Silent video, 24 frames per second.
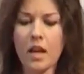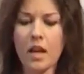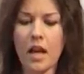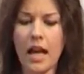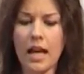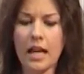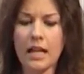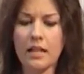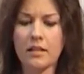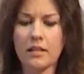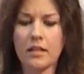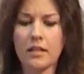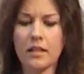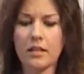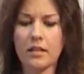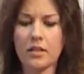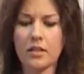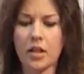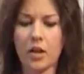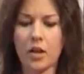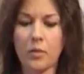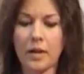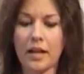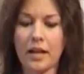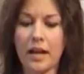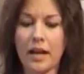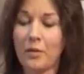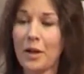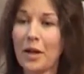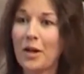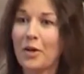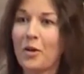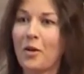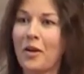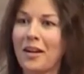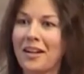And so we
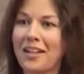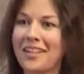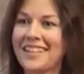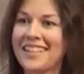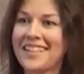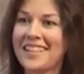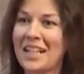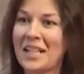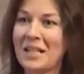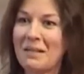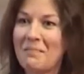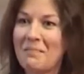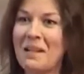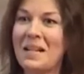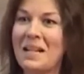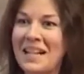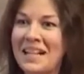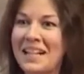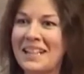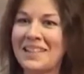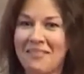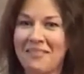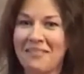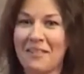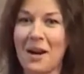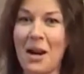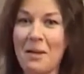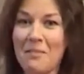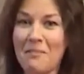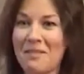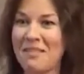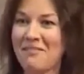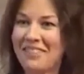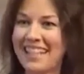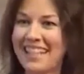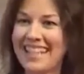aren't quite at 6 million. We're
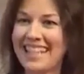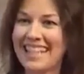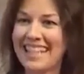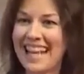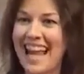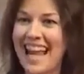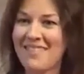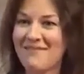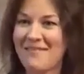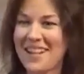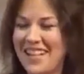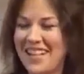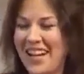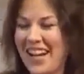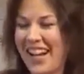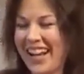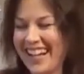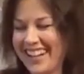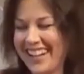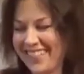aiming for the same. Which